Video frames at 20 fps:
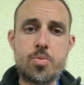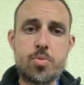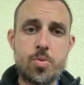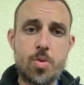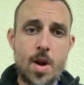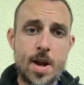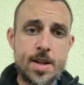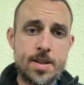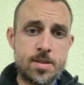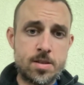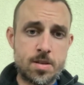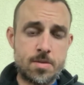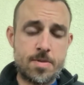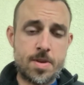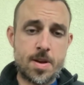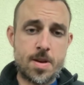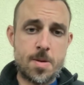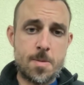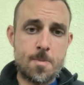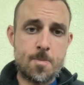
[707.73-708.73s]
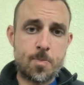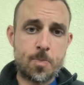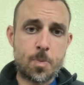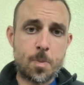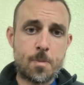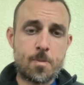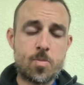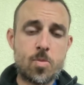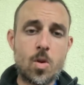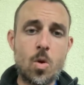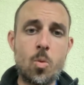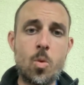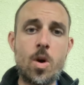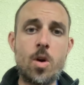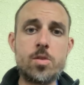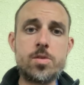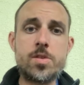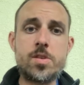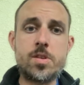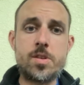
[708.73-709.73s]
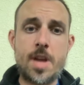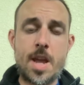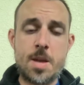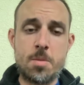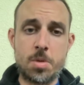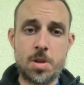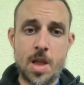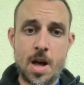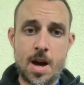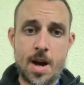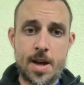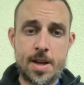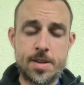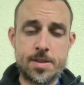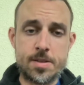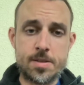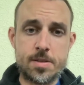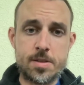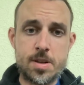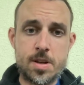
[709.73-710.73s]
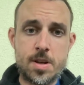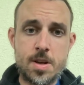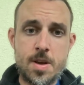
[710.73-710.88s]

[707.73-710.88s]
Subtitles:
price of it will stabilize,